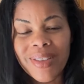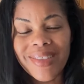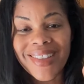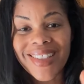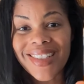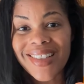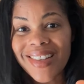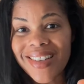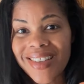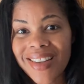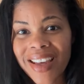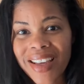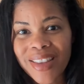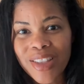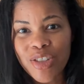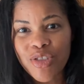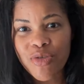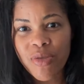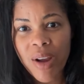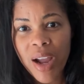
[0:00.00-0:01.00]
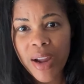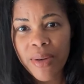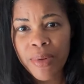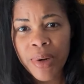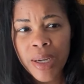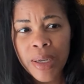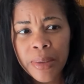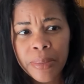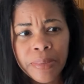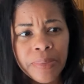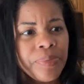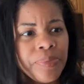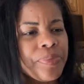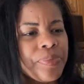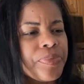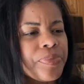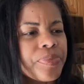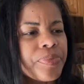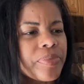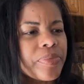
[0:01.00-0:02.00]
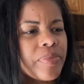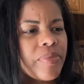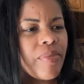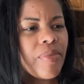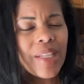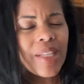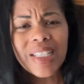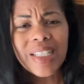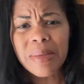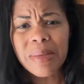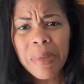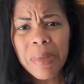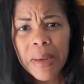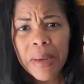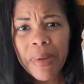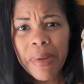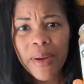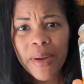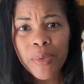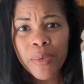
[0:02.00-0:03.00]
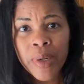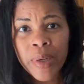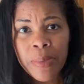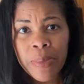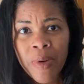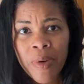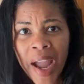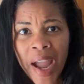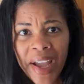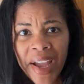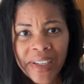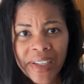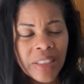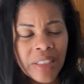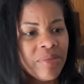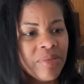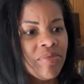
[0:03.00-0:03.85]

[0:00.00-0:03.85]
This is like the dry rub. It's made by Rib Rack.